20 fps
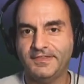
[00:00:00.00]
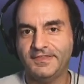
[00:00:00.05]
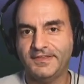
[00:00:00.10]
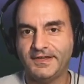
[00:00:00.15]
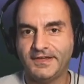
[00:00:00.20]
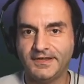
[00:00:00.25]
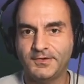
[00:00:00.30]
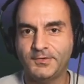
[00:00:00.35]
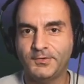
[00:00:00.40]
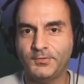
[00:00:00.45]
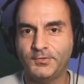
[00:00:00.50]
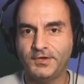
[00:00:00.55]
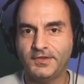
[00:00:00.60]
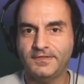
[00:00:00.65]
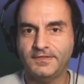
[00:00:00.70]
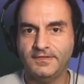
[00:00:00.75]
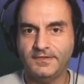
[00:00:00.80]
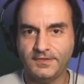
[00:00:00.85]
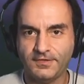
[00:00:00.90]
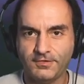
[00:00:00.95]
thing with
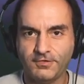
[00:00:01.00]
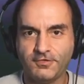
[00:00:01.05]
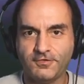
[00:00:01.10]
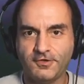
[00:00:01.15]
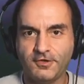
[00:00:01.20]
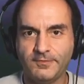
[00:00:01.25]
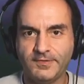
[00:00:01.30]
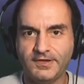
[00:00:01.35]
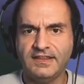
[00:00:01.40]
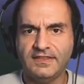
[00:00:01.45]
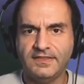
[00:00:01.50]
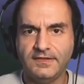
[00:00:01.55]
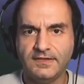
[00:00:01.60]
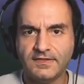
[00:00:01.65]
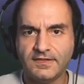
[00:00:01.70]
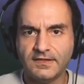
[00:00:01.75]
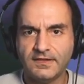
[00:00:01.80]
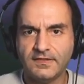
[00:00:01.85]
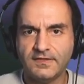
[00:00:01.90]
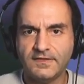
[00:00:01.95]
this installment
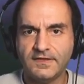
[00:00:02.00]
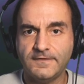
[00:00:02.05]
this is